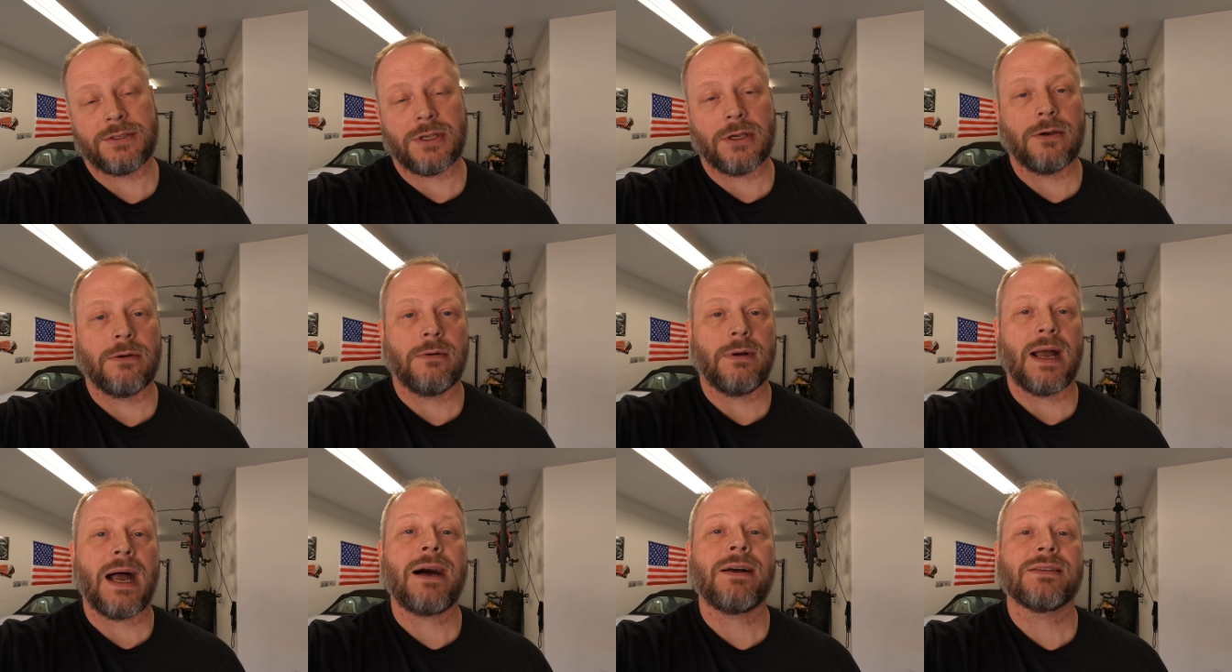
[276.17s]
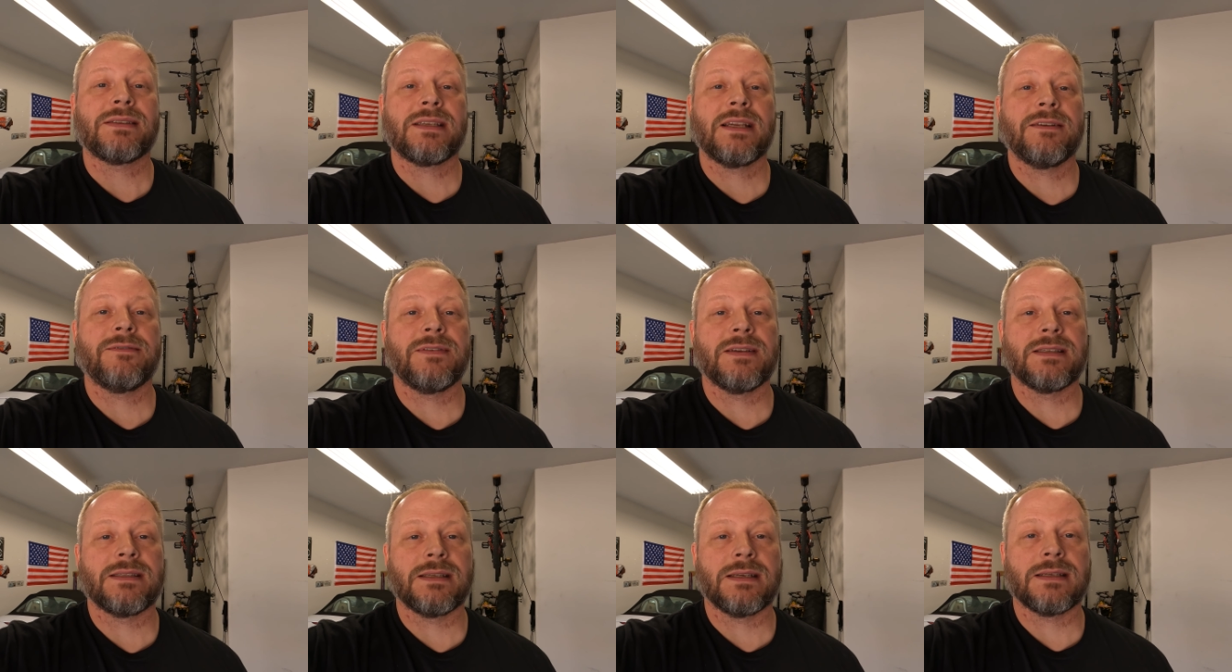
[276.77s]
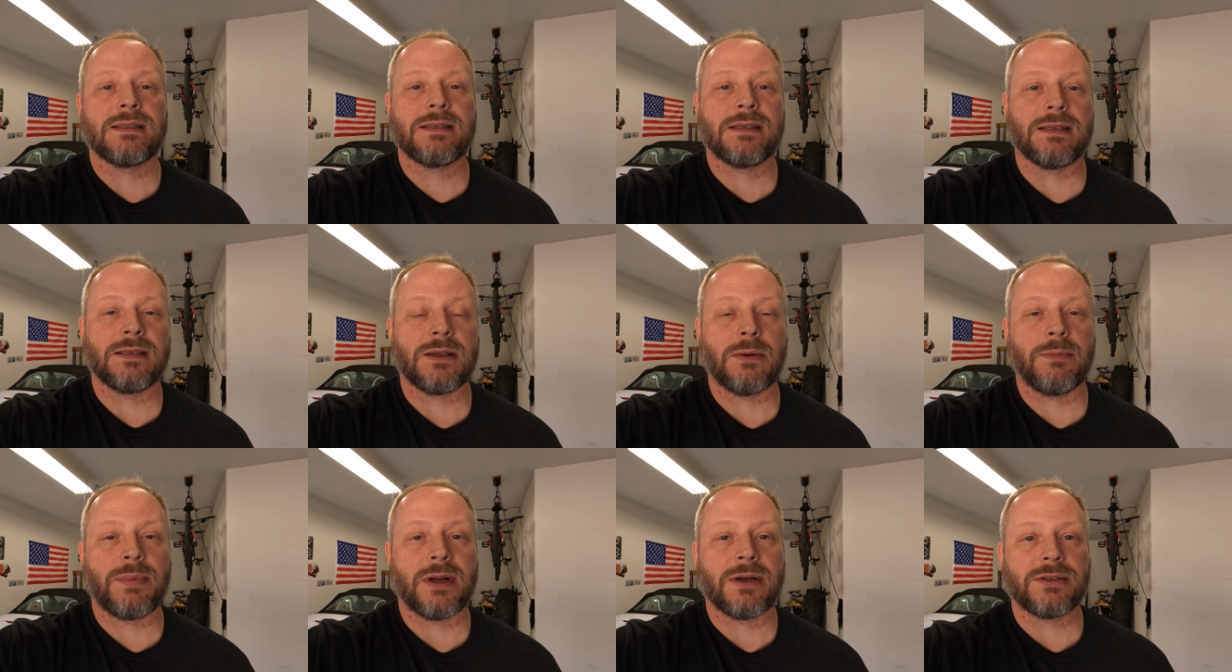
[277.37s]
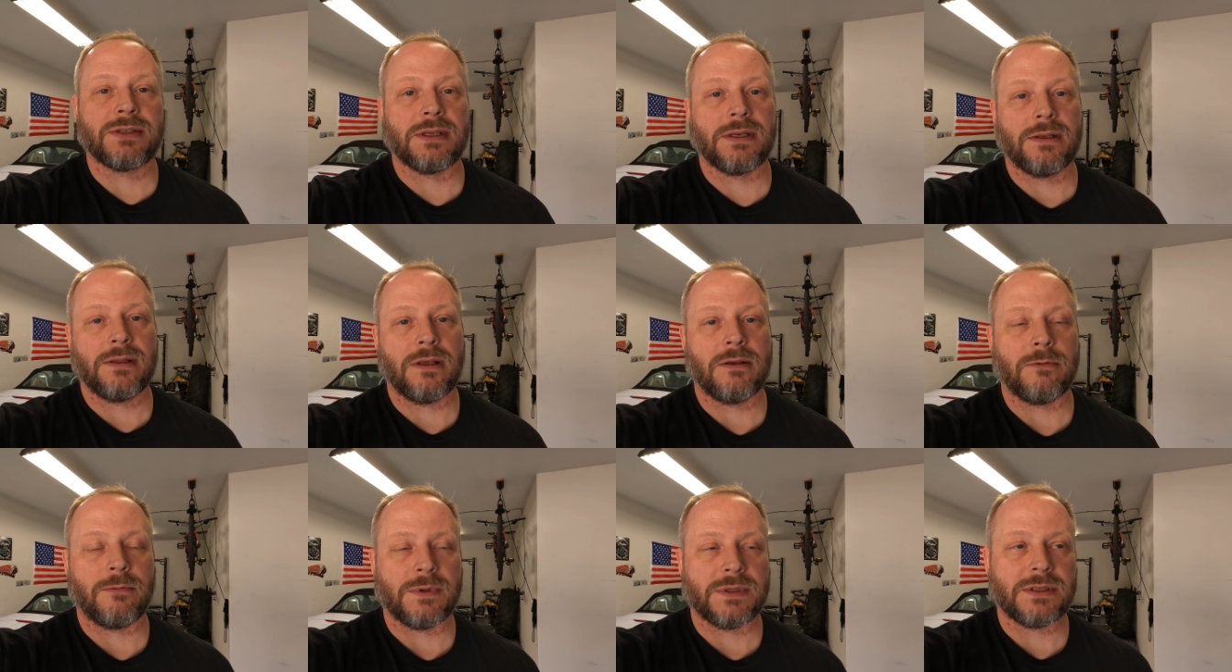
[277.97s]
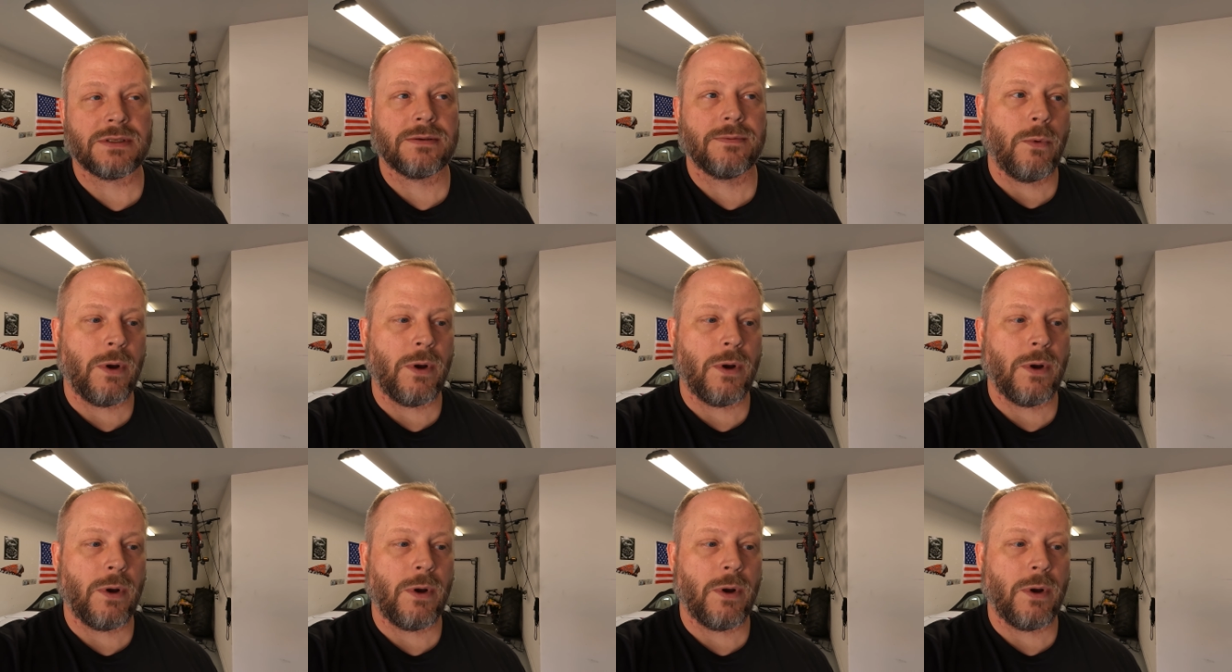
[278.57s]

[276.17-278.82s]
So how safe is this in comparison to the other ones?